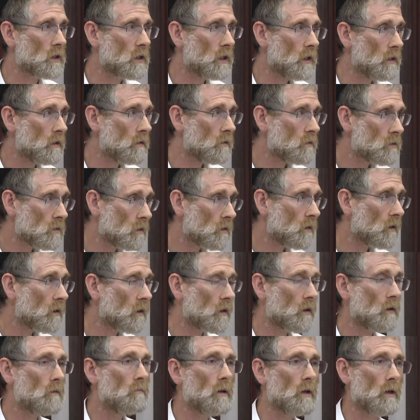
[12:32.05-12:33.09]

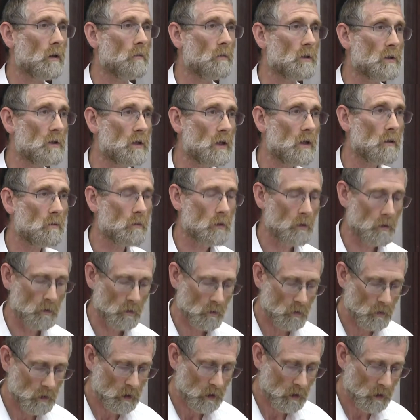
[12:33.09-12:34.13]
calendars, Mesopotamia and
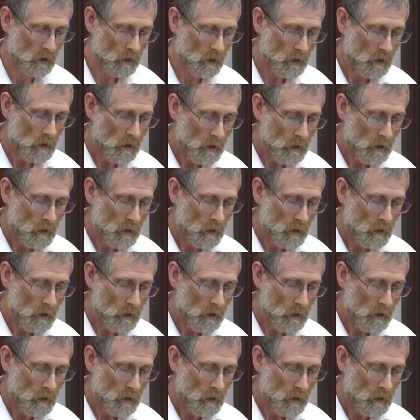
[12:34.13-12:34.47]
Greece,